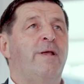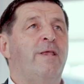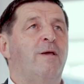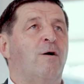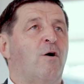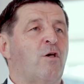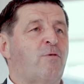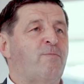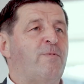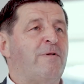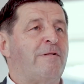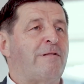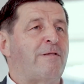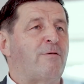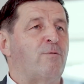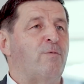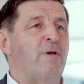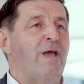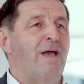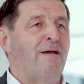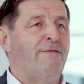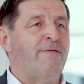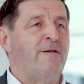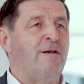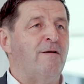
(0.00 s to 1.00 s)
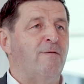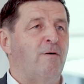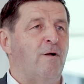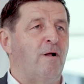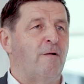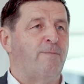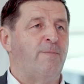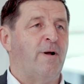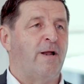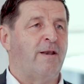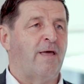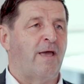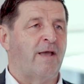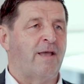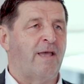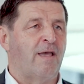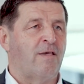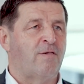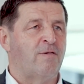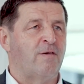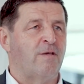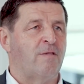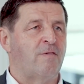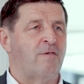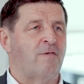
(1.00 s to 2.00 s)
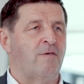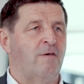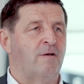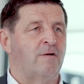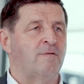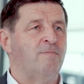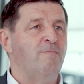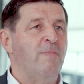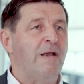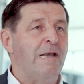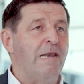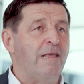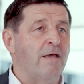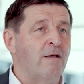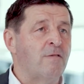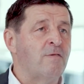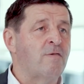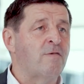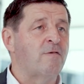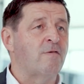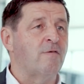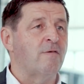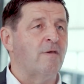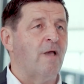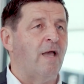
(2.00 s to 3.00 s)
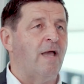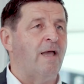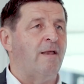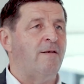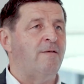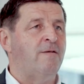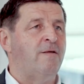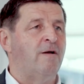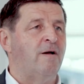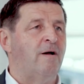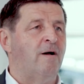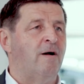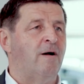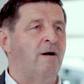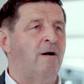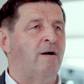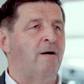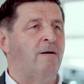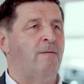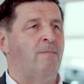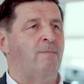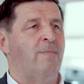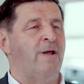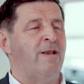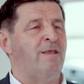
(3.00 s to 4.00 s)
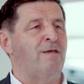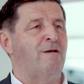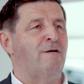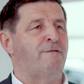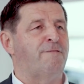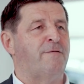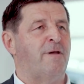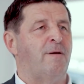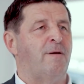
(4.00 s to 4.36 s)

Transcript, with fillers: many hospitals we have in the world, but I guess it's millions, and many of